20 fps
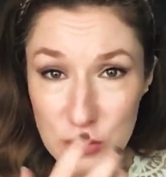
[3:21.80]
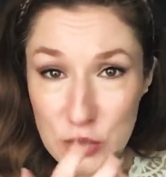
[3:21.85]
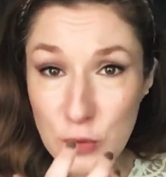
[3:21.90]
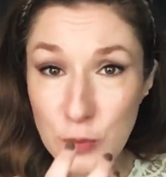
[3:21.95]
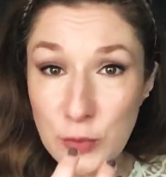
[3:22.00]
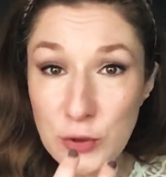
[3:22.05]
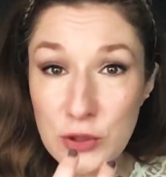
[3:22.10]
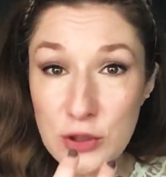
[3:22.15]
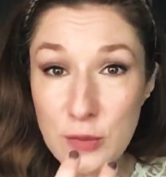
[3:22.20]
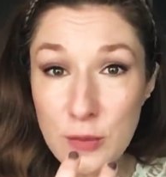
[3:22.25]
to
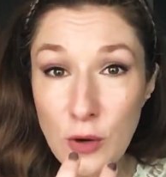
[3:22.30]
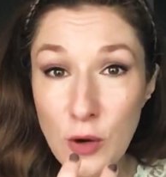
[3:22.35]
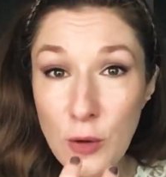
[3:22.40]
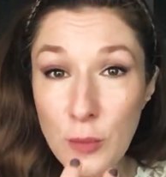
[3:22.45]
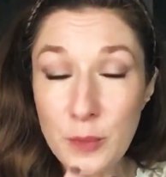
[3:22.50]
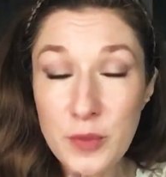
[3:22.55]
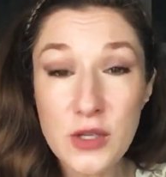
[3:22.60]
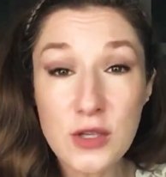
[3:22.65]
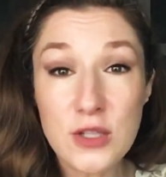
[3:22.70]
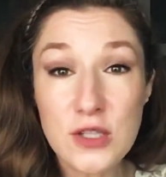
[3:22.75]
put them
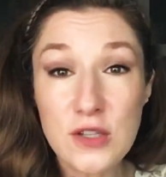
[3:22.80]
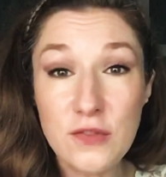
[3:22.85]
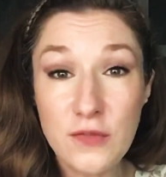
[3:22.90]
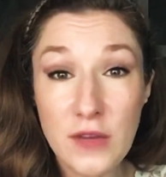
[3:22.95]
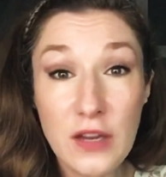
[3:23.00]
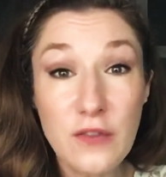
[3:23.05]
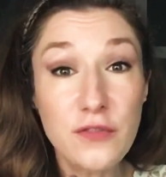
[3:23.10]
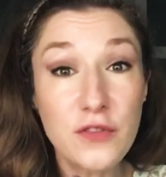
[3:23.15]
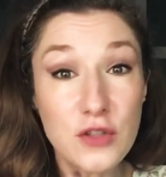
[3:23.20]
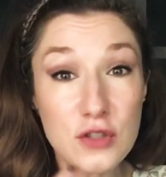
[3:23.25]
on because if,
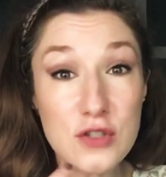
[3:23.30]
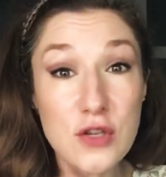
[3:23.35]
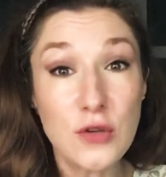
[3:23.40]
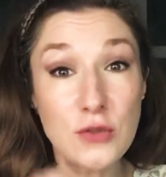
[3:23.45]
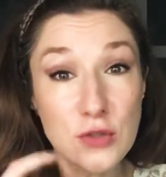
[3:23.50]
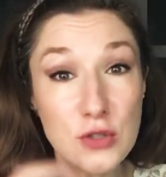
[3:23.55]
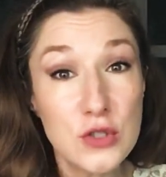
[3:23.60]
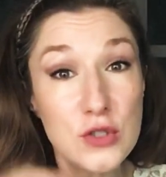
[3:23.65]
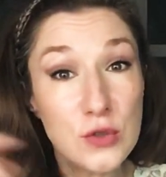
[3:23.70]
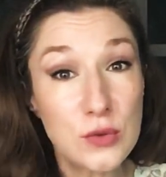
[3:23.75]
if you
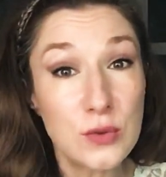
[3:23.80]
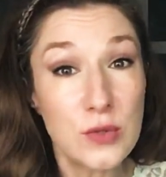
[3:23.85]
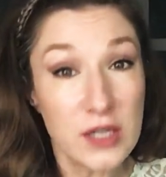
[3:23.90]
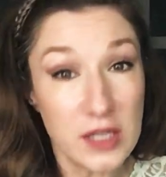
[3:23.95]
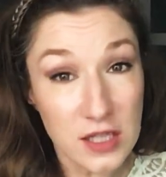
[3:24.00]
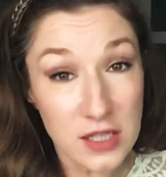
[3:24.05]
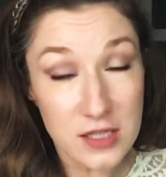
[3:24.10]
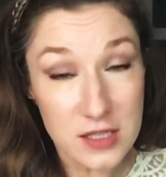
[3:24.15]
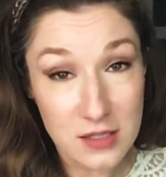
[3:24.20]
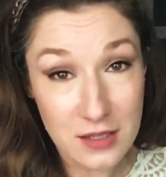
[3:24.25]
don't do
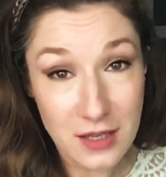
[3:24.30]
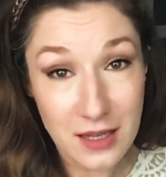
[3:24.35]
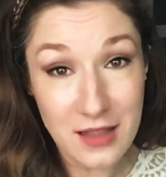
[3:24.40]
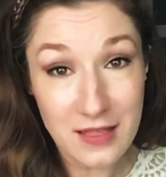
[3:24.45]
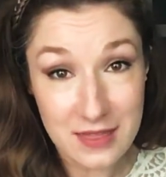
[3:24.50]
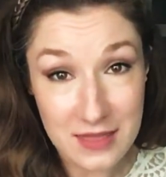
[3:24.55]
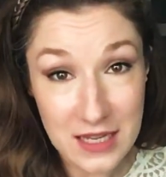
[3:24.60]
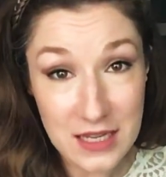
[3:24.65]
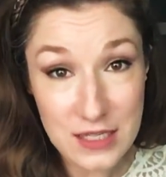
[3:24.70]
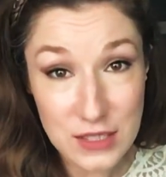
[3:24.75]
it
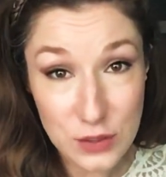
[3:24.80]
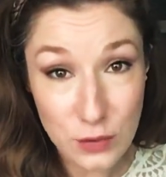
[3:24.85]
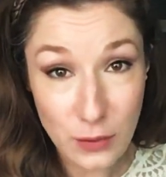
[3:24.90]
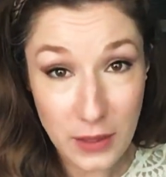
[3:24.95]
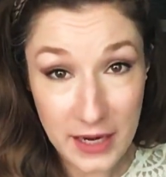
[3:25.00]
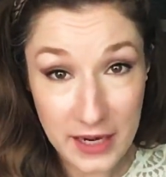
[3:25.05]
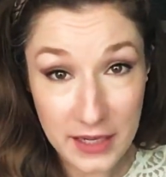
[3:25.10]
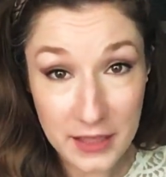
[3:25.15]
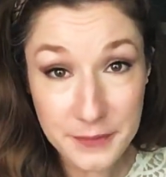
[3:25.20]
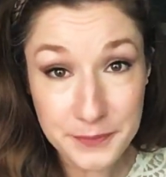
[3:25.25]
in this
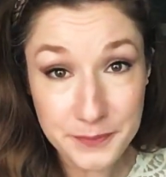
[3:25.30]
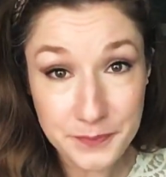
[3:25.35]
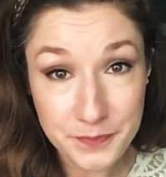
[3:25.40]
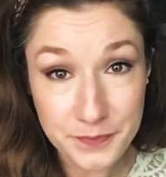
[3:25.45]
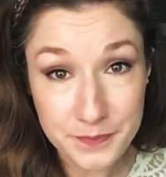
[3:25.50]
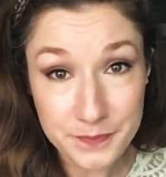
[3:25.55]
way,